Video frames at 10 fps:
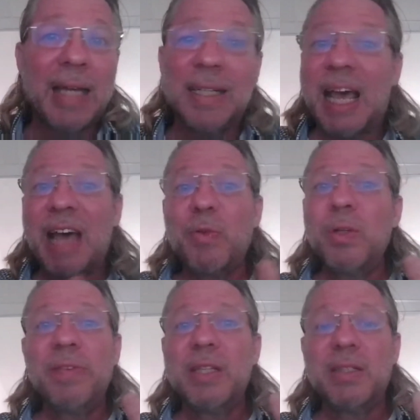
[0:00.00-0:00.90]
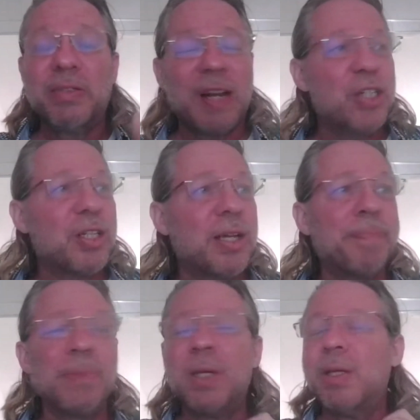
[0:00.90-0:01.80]
and to have all of this flash
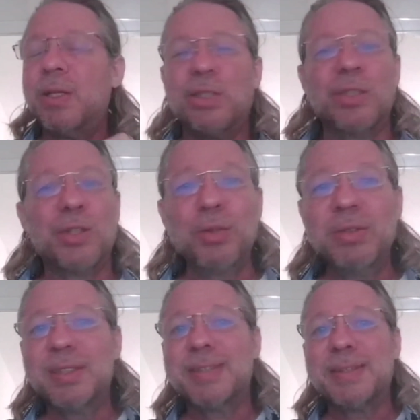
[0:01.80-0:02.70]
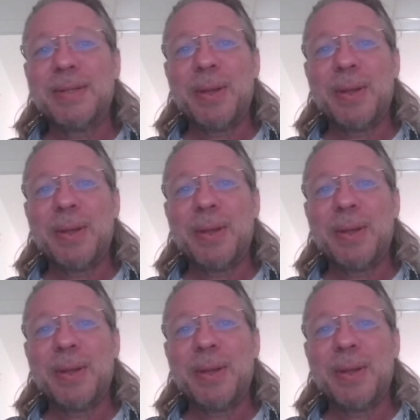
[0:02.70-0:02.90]
up. The students